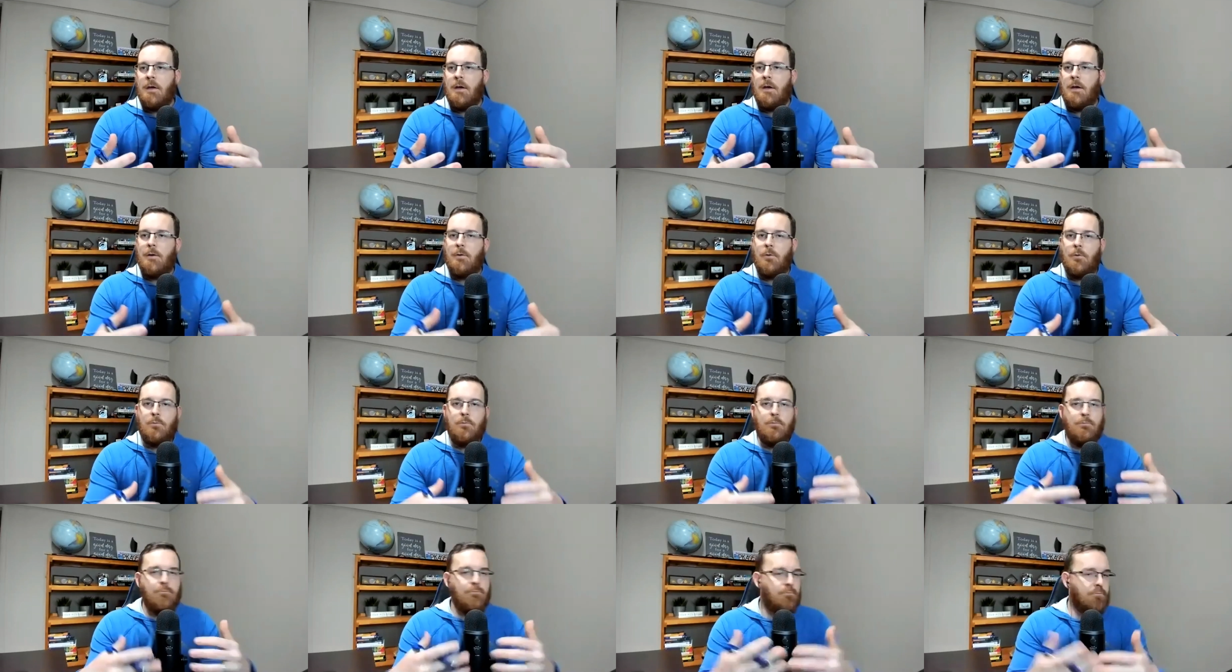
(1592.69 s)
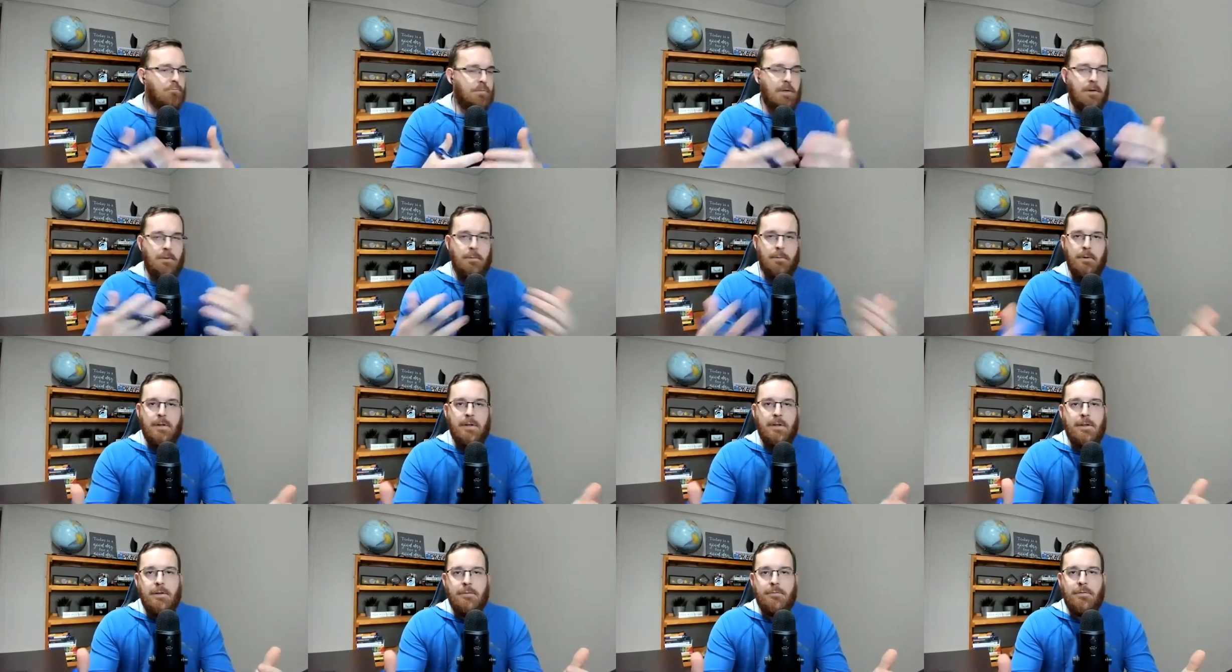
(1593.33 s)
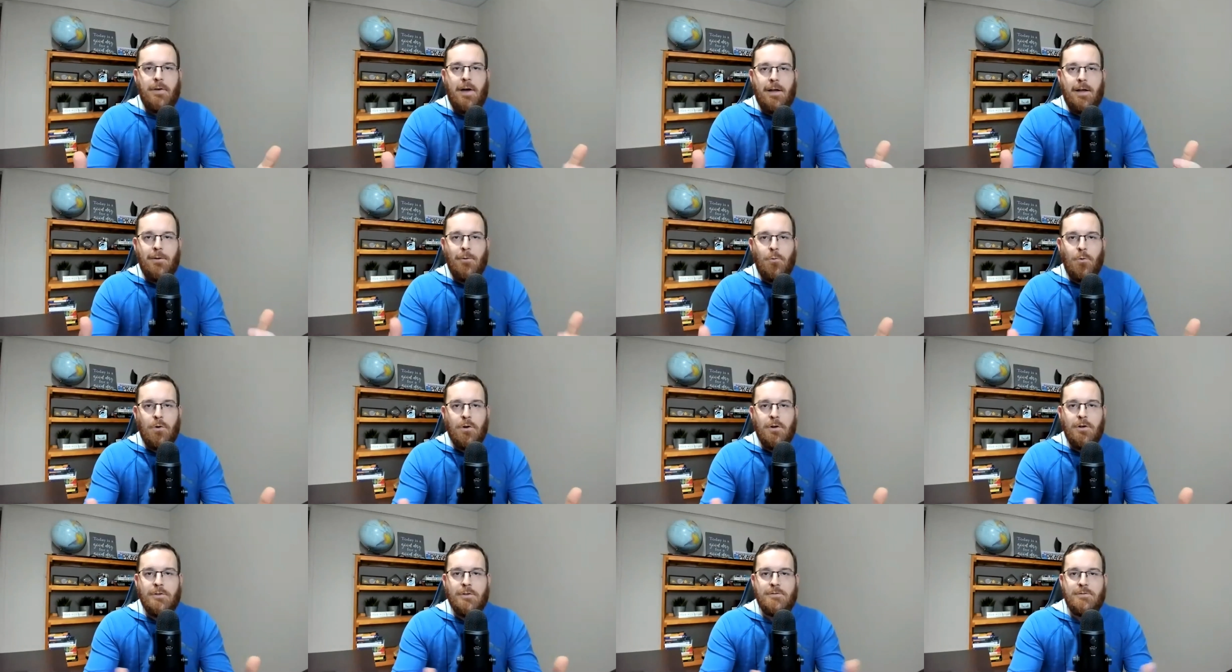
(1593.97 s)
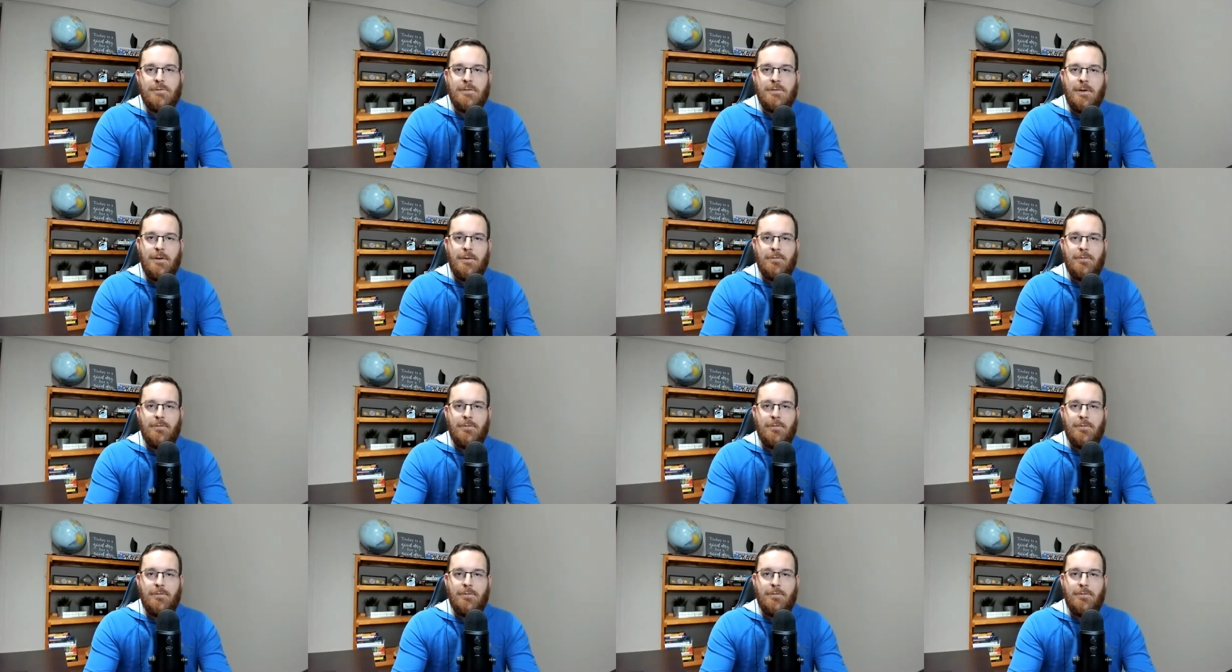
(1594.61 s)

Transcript: There be any final words